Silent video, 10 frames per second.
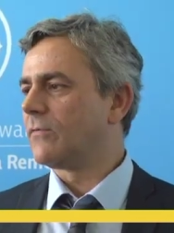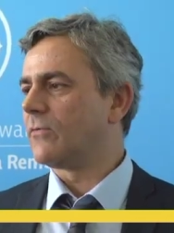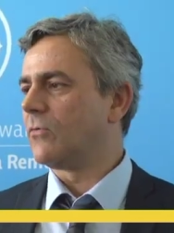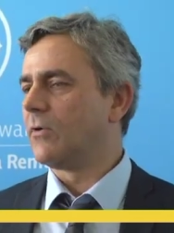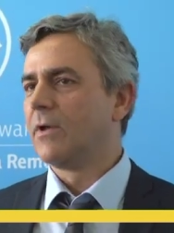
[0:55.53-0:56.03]

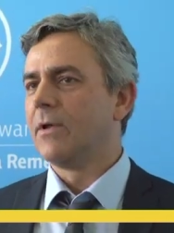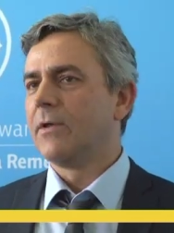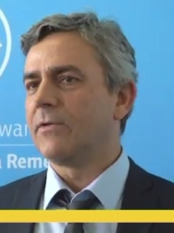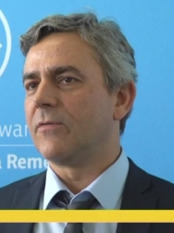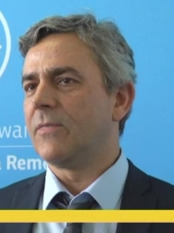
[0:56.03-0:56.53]
So
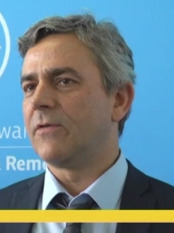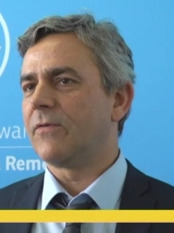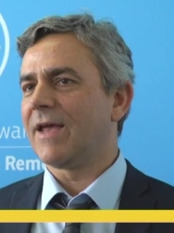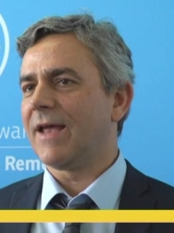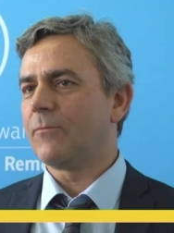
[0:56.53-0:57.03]
this means
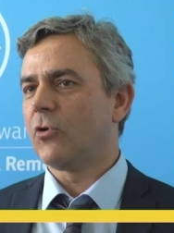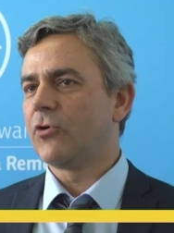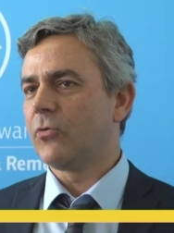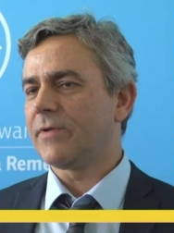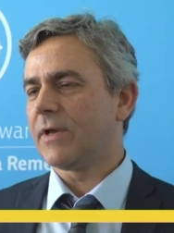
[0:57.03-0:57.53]
we can
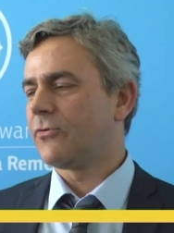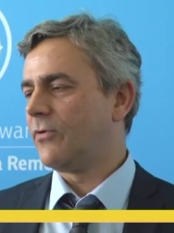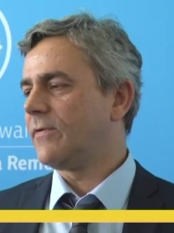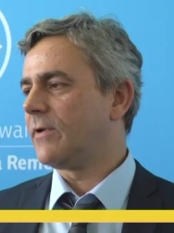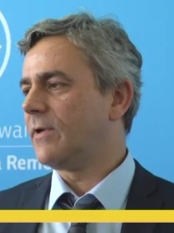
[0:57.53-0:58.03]
produce
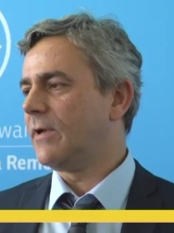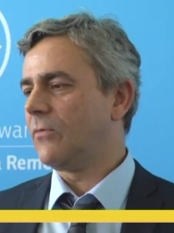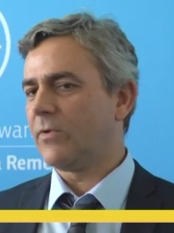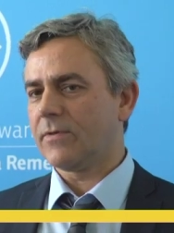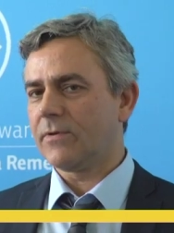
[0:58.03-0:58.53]
electricity
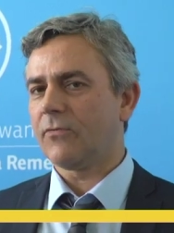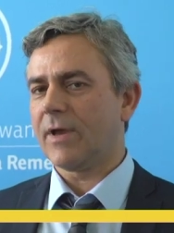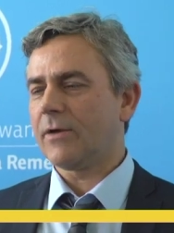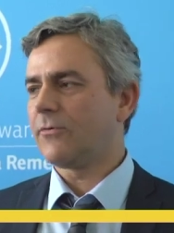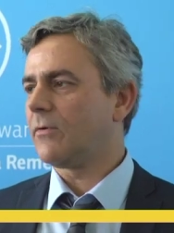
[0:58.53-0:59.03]
with this
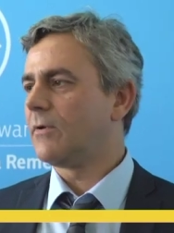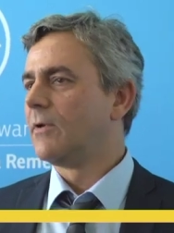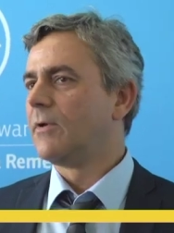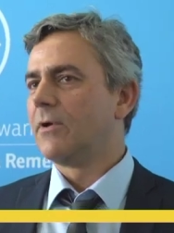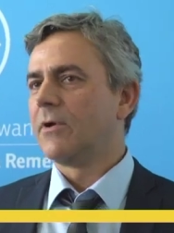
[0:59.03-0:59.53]
reactor
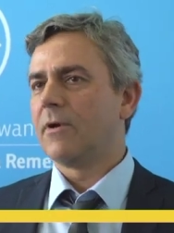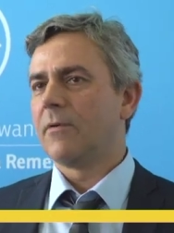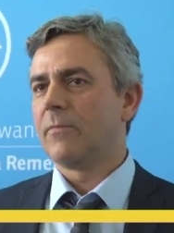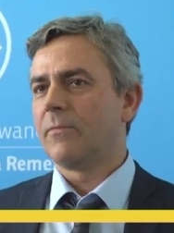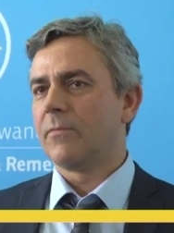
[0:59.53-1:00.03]
uh,
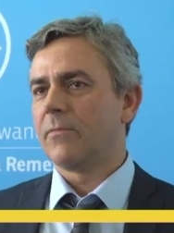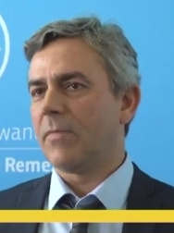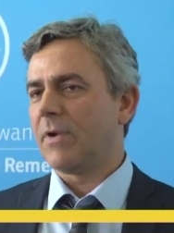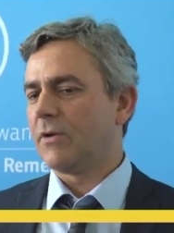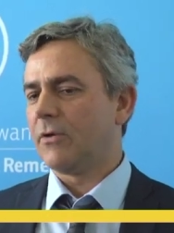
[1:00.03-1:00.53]

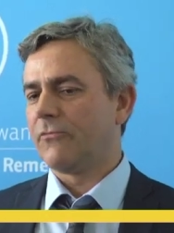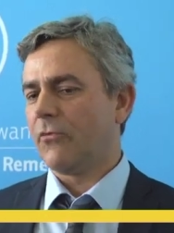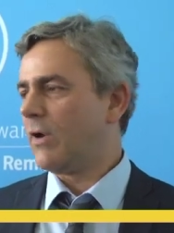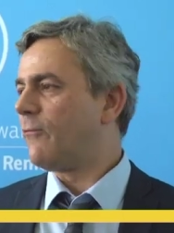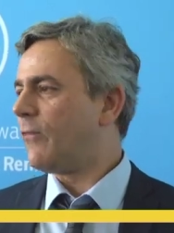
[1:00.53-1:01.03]
uh for a